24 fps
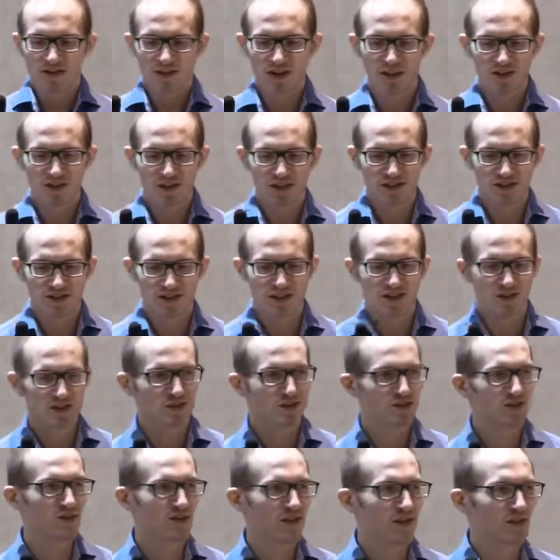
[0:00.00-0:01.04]
the internet
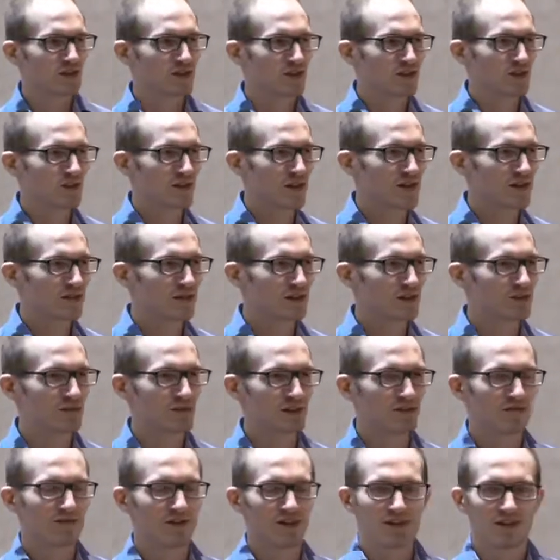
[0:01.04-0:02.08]
census 2012 was
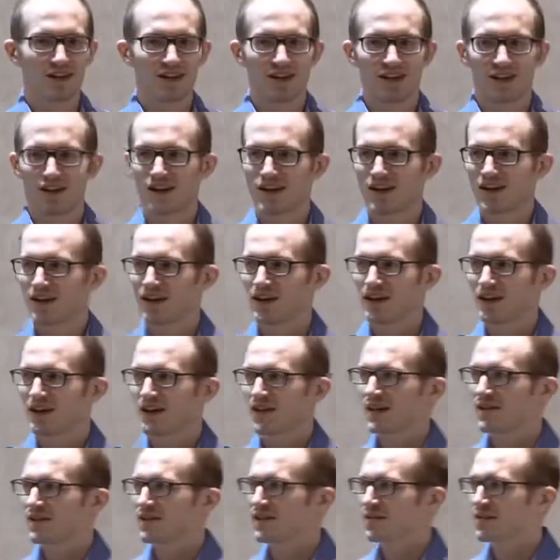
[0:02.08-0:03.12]
pretty funny uh,
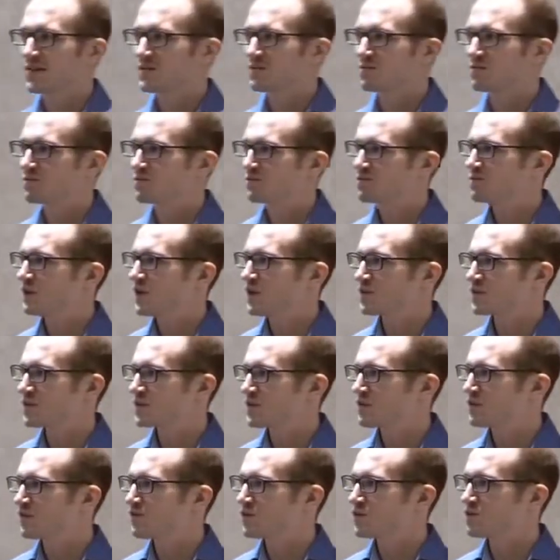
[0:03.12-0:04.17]
i think you know
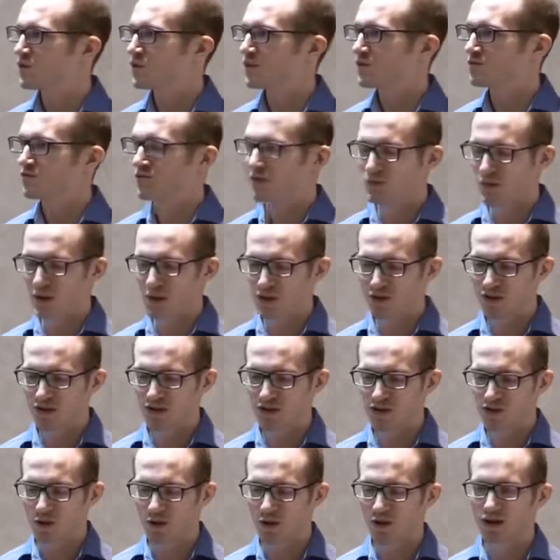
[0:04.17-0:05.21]
some of you will remember
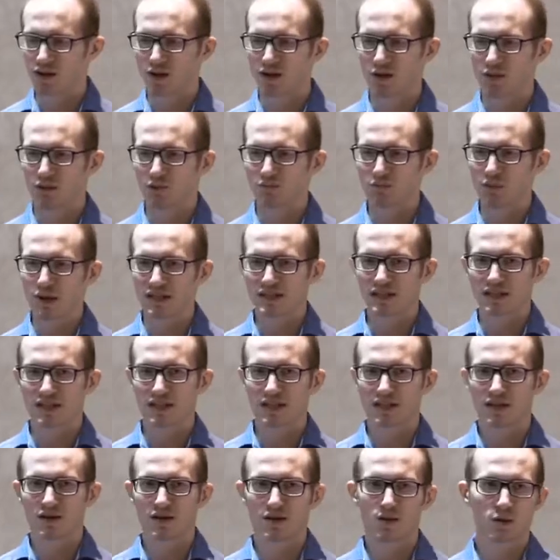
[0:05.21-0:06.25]
this one um,
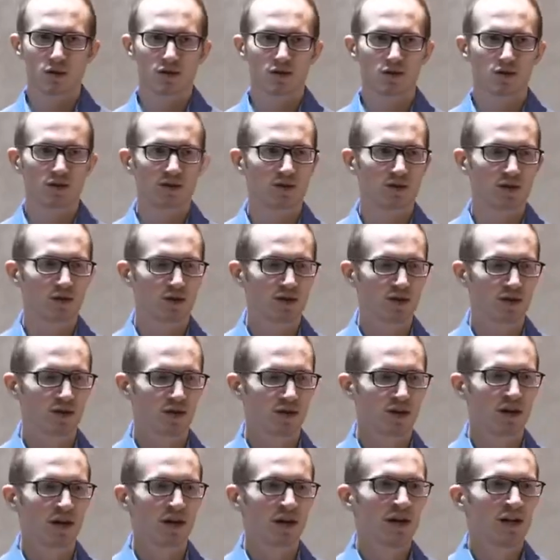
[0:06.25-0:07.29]
basically there was a
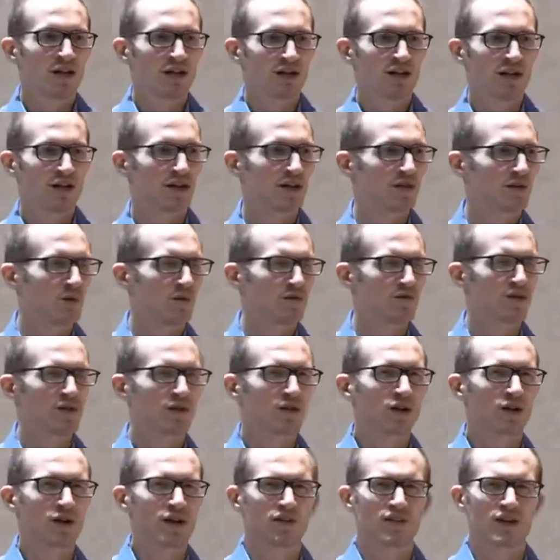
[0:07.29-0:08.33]
researcher taking
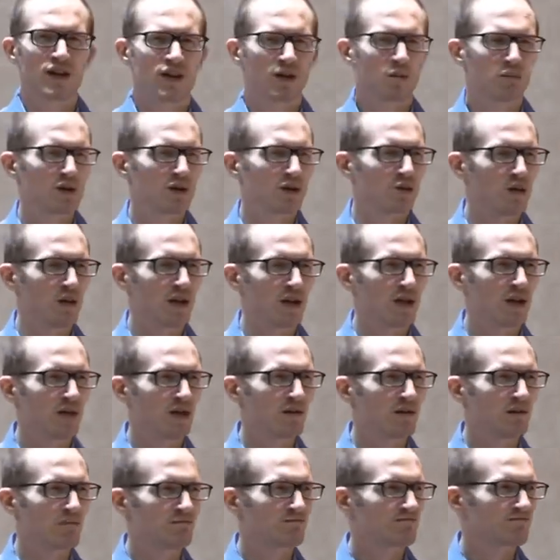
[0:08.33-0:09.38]
over i think
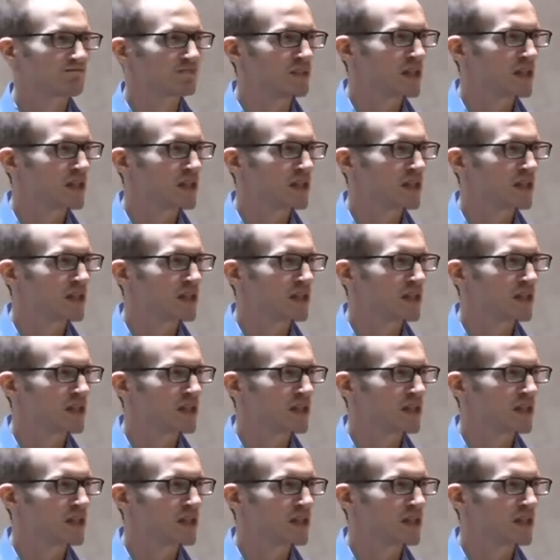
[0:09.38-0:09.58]
between